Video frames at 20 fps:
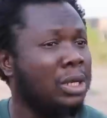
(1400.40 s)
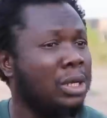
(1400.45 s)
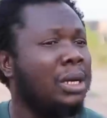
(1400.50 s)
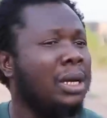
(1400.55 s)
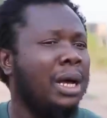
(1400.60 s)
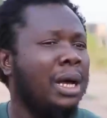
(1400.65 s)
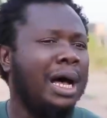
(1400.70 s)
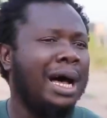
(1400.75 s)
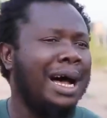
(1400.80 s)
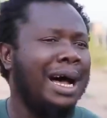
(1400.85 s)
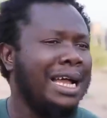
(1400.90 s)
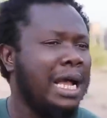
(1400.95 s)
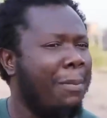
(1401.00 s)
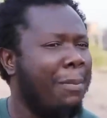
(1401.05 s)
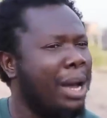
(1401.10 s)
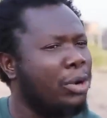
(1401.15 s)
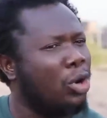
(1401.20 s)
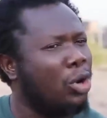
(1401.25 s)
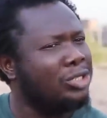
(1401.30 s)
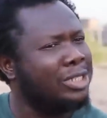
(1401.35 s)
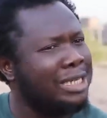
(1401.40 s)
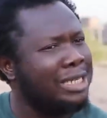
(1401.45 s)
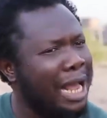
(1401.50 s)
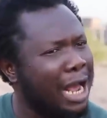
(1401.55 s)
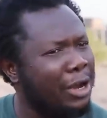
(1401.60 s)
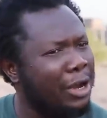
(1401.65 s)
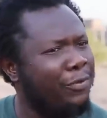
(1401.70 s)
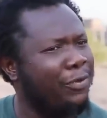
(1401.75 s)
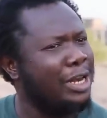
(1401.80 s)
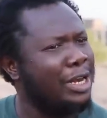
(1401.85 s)
account. I am
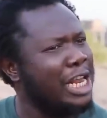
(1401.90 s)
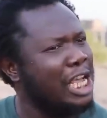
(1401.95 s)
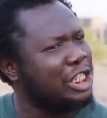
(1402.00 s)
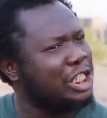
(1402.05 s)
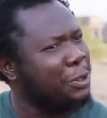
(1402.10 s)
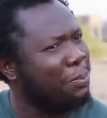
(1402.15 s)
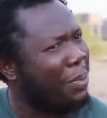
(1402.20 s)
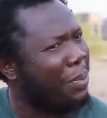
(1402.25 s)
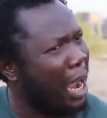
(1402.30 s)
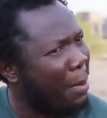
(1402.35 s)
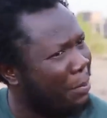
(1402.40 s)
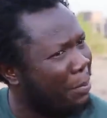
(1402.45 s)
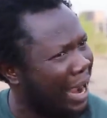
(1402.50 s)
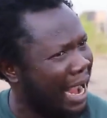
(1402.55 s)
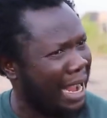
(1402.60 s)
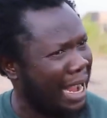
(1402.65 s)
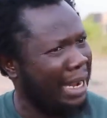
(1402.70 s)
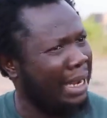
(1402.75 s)
an ordinary village